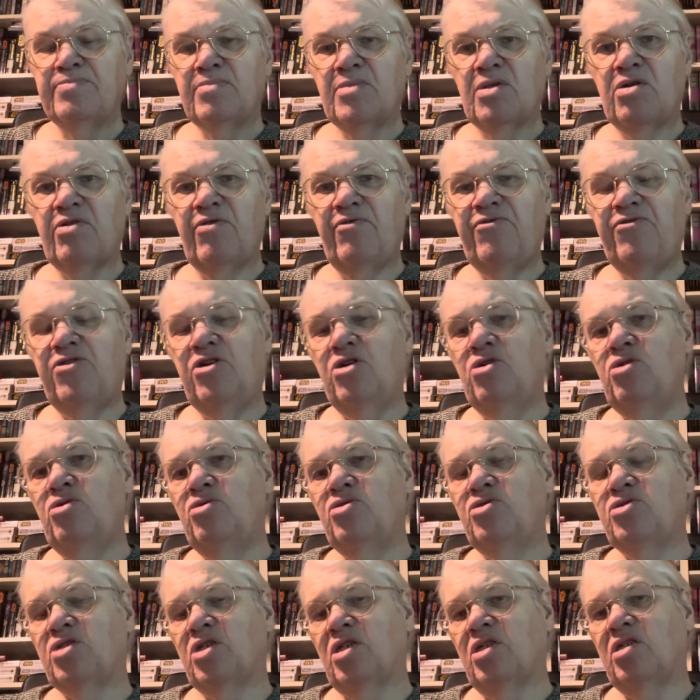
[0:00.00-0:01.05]

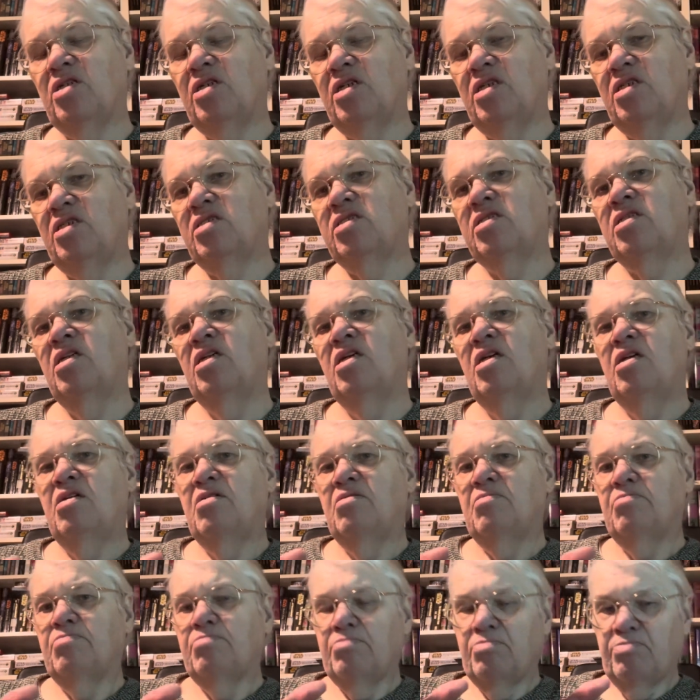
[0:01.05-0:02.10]
Confusion is
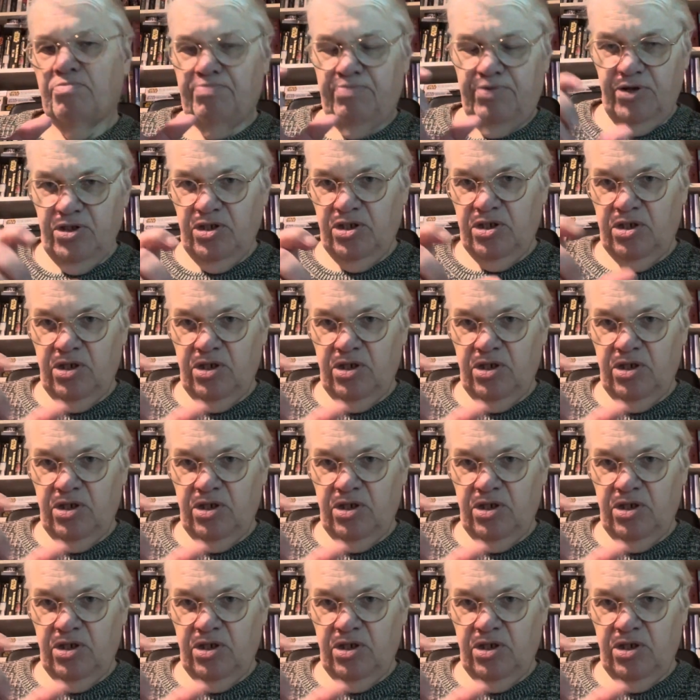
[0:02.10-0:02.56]
put